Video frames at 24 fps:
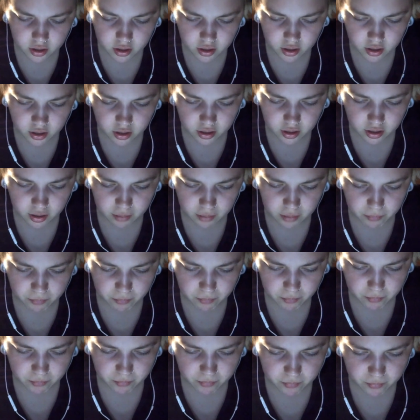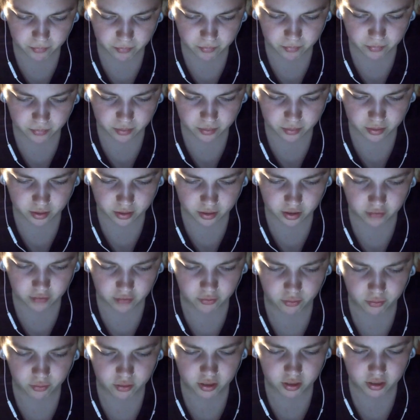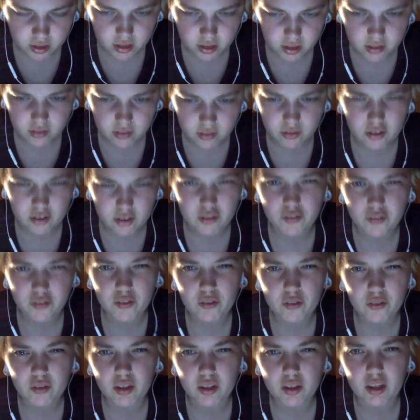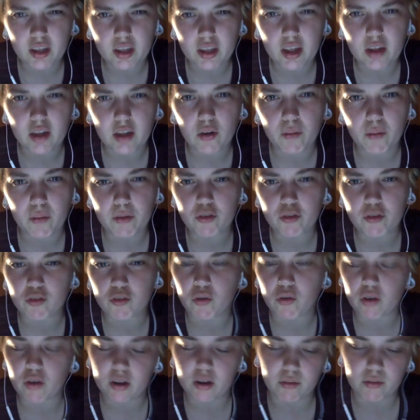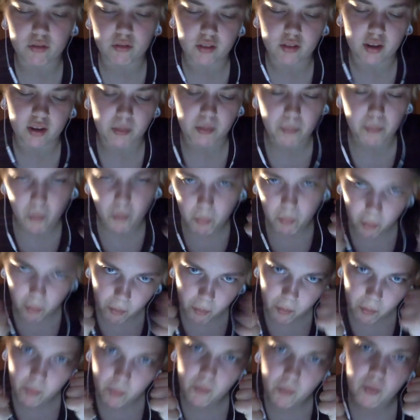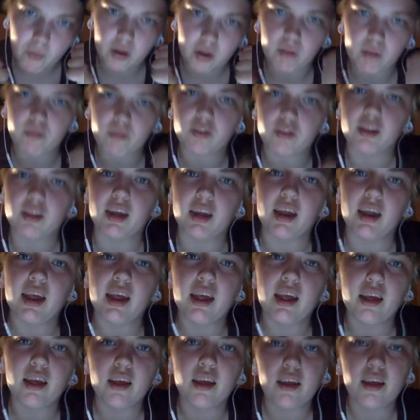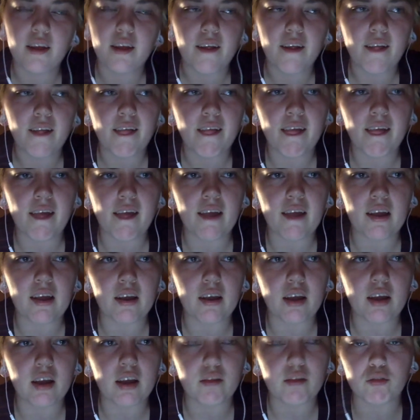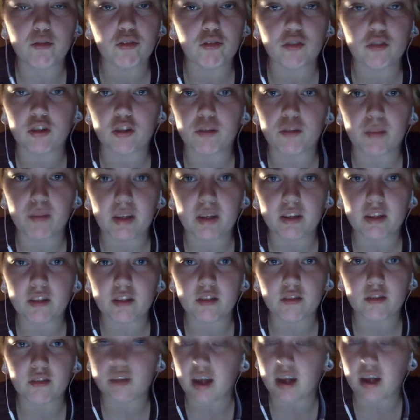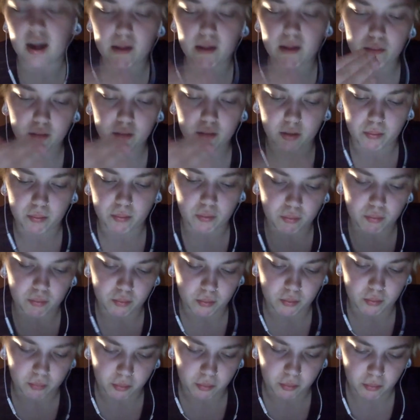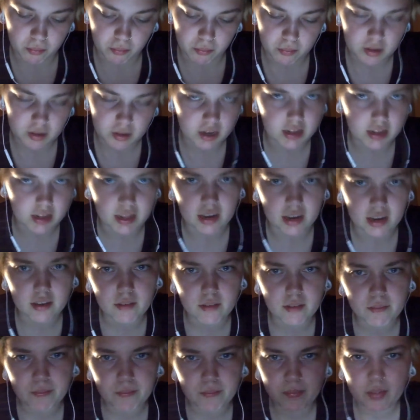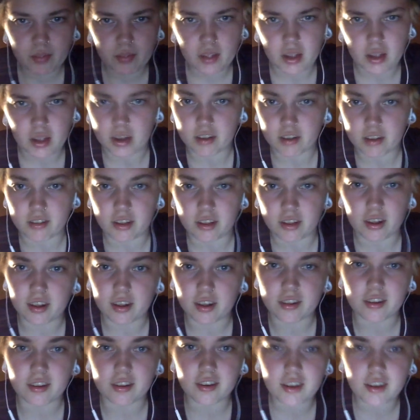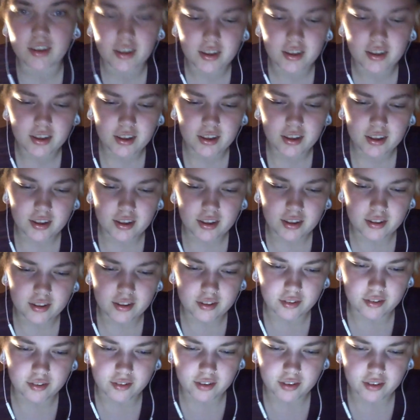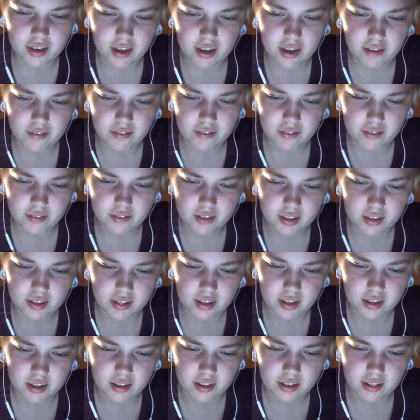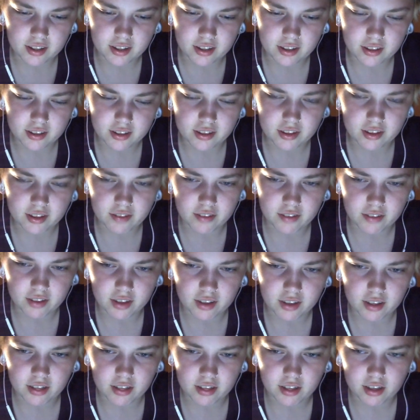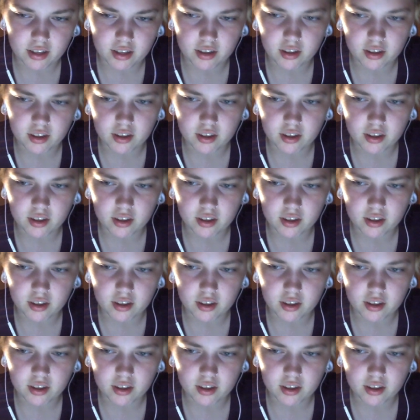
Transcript: I feel like, I don't know, I just feel like I got my shot and it was like when it was great, and I was just expecting stuff to happen like boom, boom, boom, and it didn't, and it still hasn't. So yeah, I feel like that's definitely a thing.